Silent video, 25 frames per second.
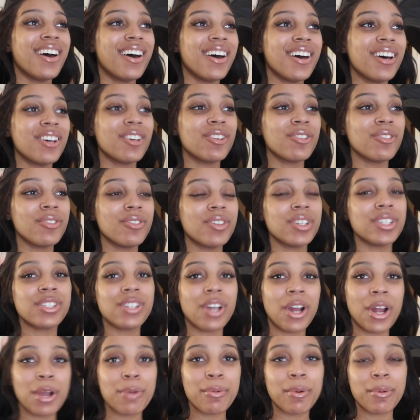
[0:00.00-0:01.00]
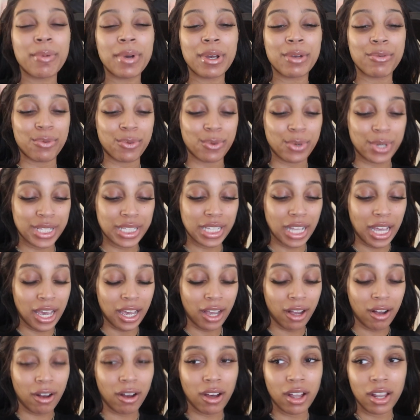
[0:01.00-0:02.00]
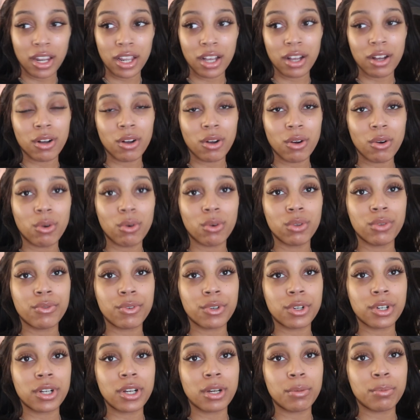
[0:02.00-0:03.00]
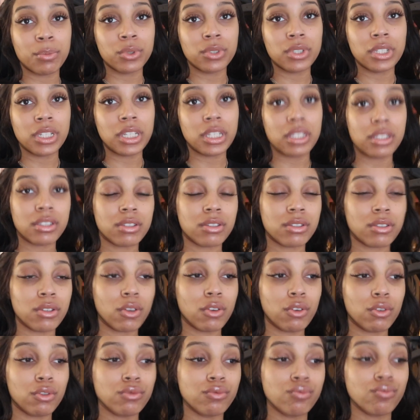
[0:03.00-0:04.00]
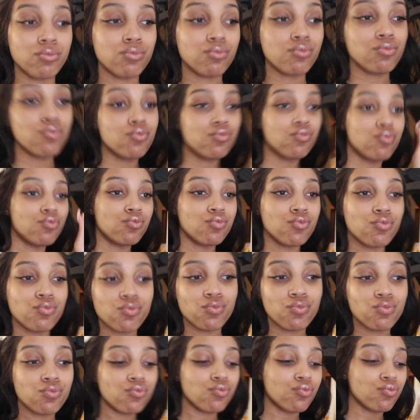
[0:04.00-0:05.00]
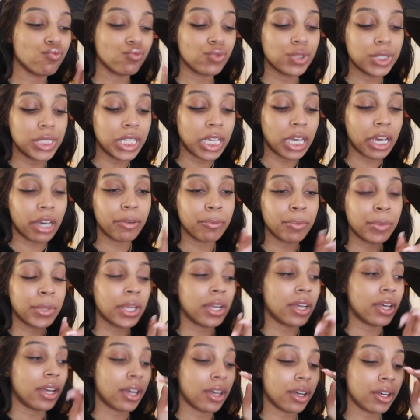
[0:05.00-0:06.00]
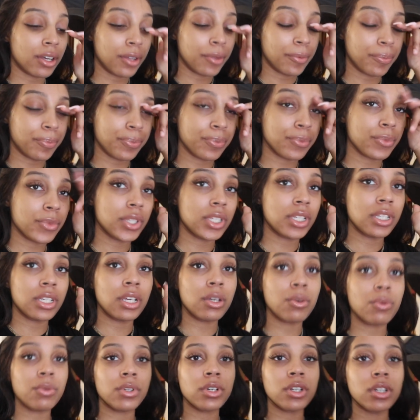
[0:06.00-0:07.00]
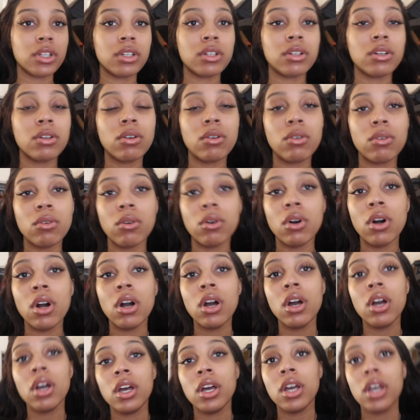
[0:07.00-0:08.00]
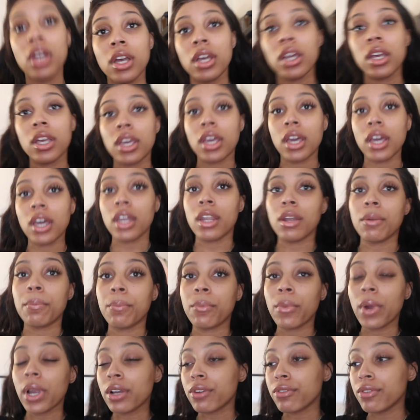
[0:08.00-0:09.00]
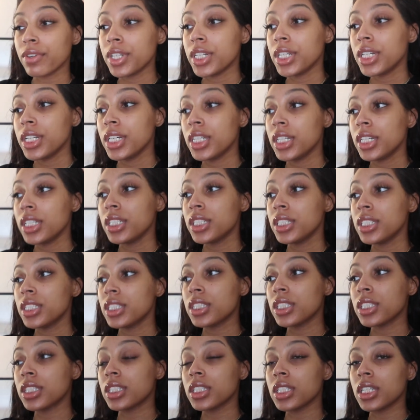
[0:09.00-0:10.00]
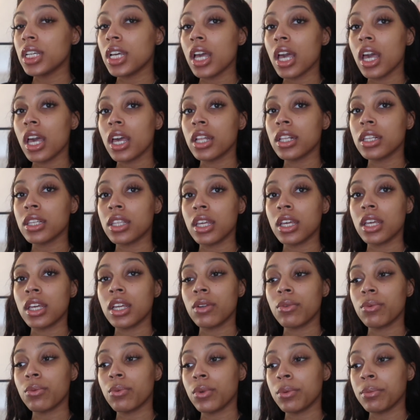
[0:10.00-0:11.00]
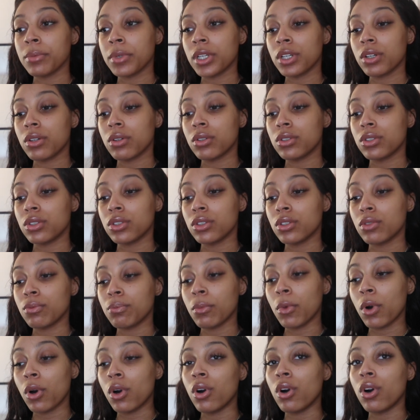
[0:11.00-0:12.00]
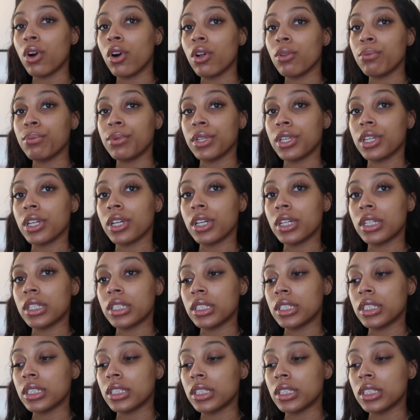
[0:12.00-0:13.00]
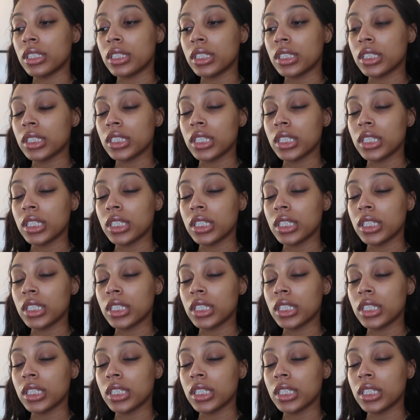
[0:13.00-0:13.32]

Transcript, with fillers: um sorry about my voice i caught like a cold for a couple days so yeah um today we're gonna go get breakfast and then we might go to the mall because